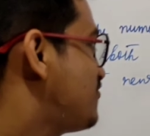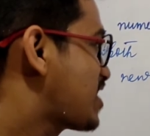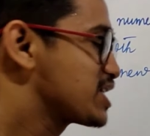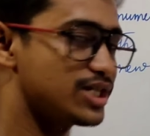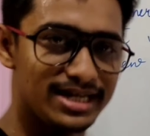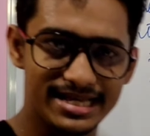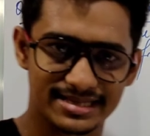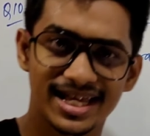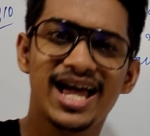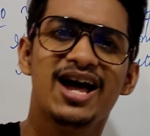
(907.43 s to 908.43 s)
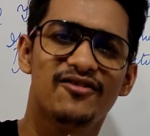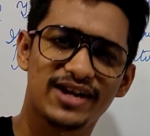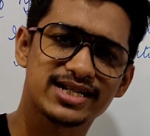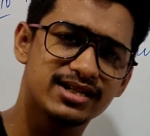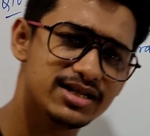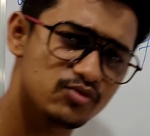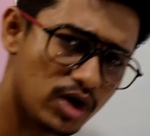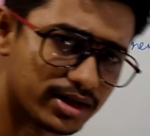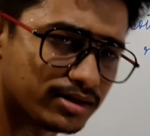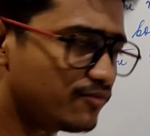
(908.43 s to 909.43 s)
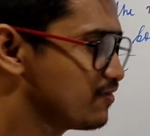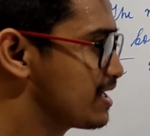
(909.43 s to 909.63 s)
fraction is. Fraction is what?